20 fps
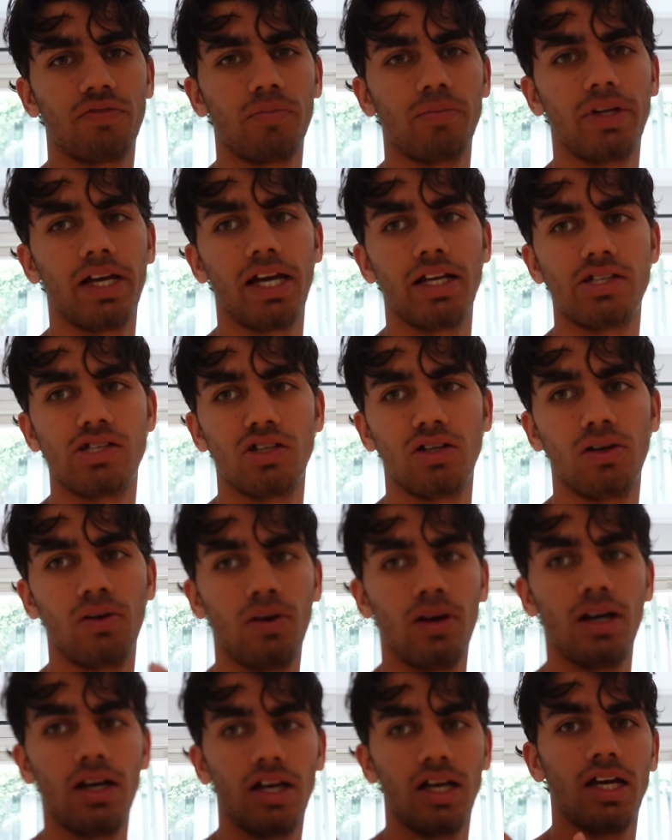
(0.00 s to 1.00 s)
from day
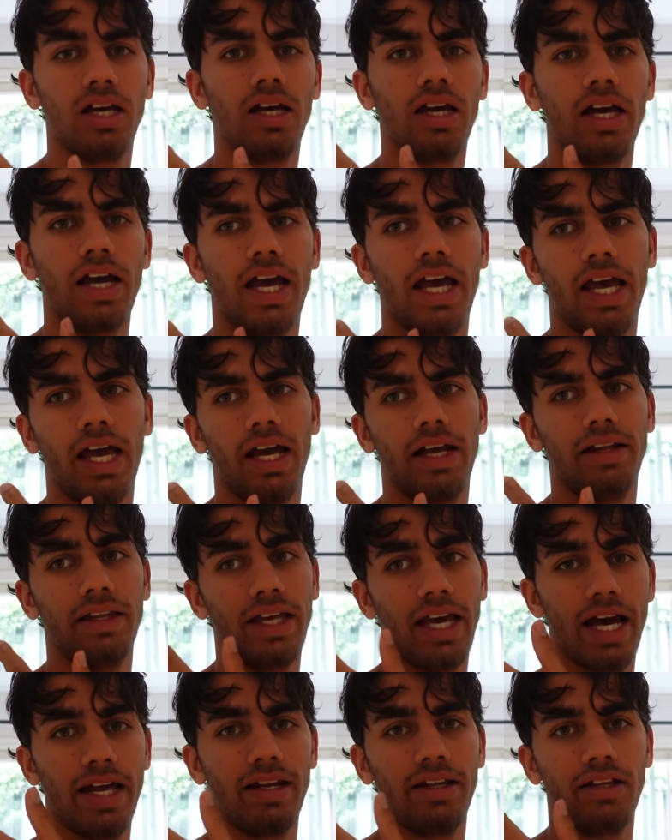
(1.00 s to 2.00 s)
two and
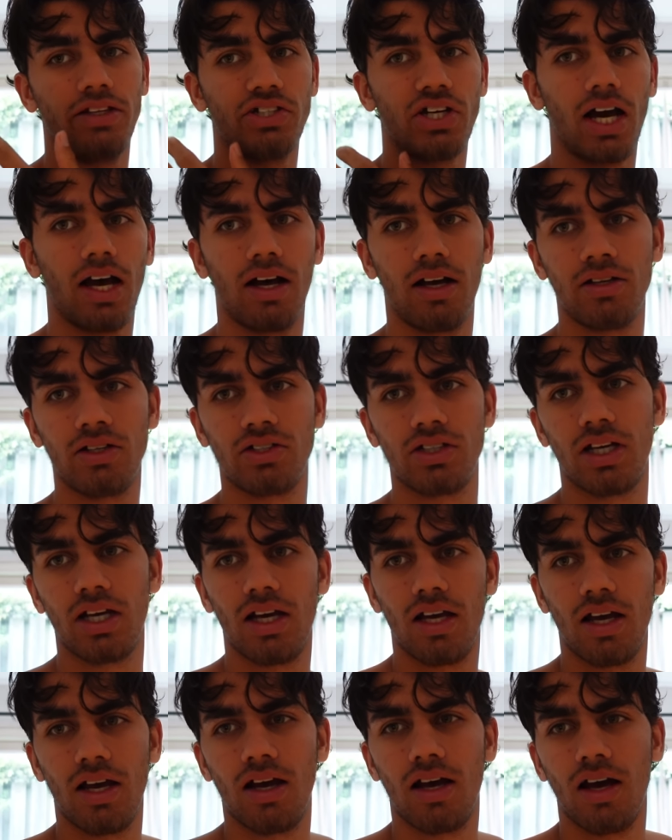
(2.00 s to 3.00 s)
the end of the challenge.
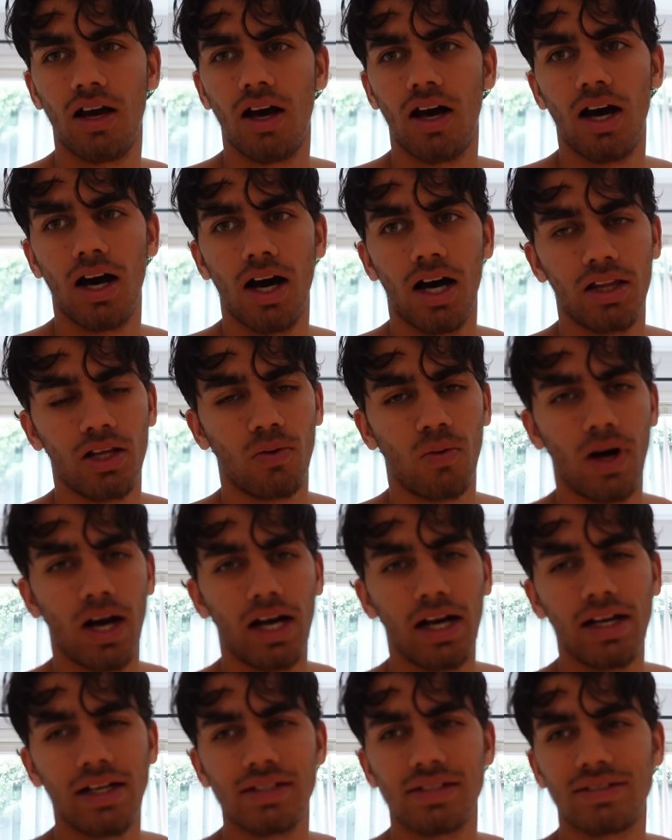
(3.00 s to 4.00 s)

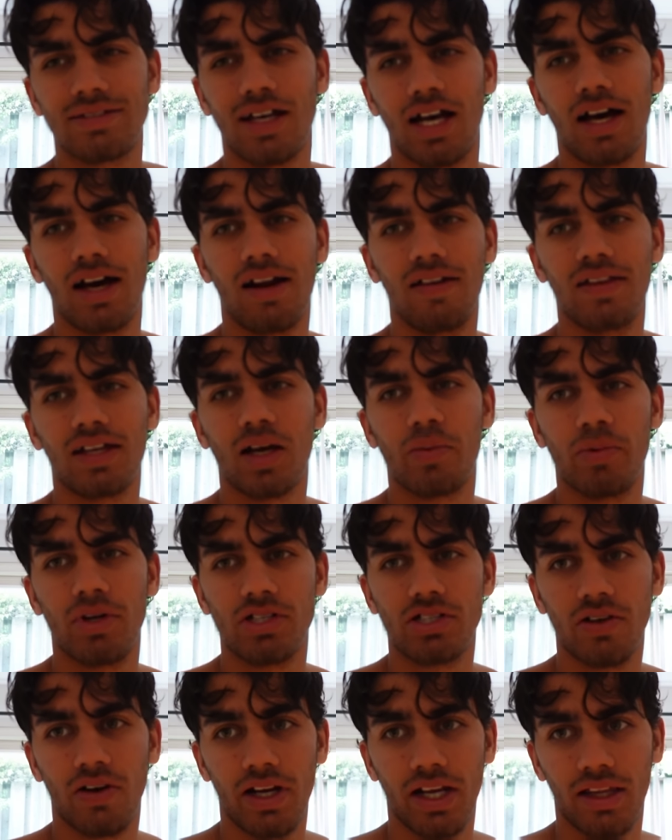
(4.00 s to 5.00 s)
Otherwise, I don't think I'm going
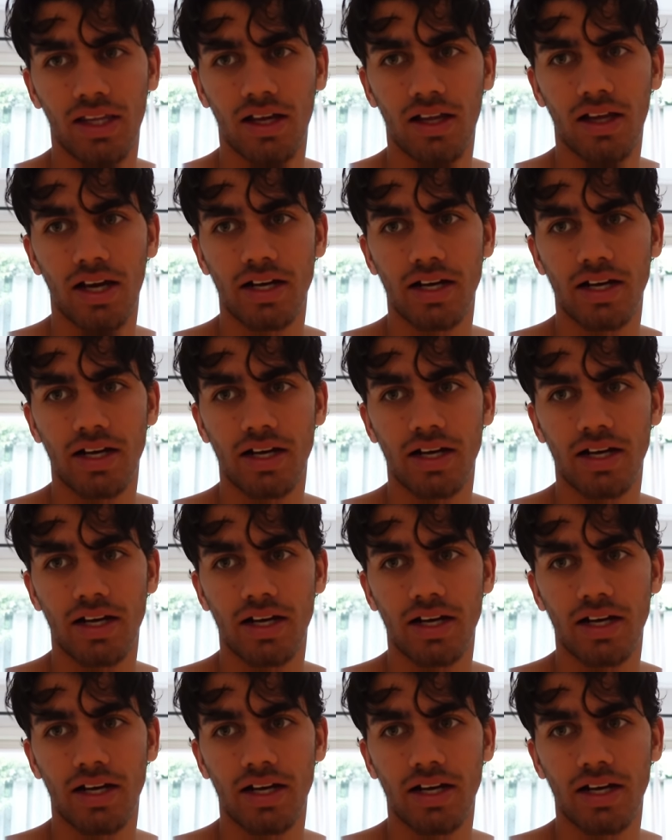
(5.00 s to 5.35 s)
to show any of the other